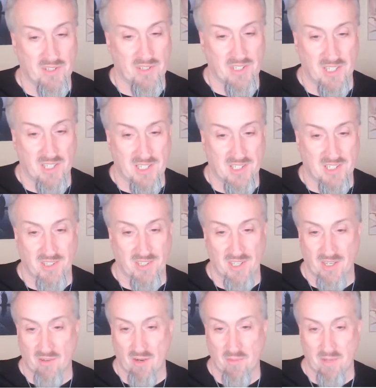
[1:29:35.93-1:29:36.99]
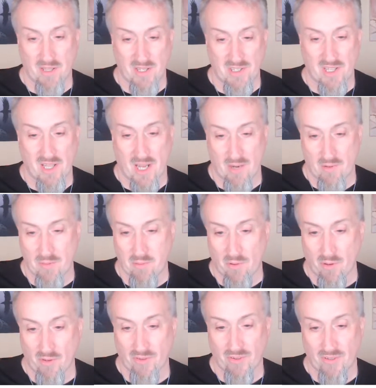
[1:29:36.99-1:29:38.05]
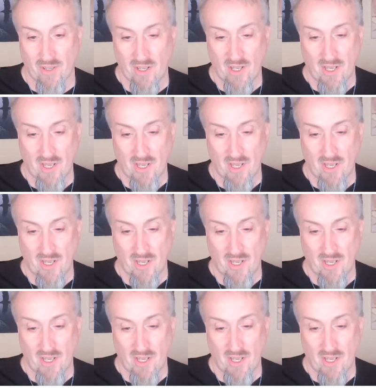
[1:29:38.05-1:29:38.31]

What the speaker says: See, that's the thing, Grumpy. There's a lot of reports.